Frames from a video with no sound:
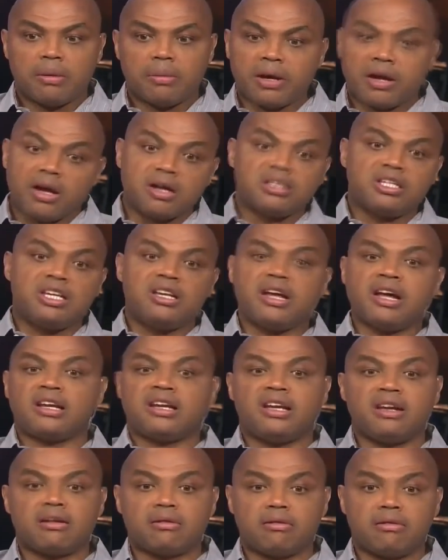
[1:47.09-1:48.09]
because he had
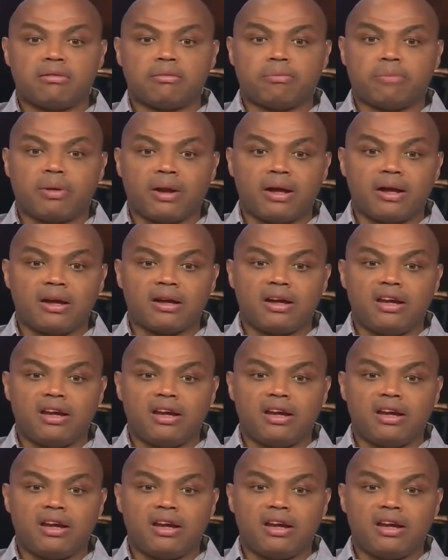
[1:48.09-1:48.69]
to get play.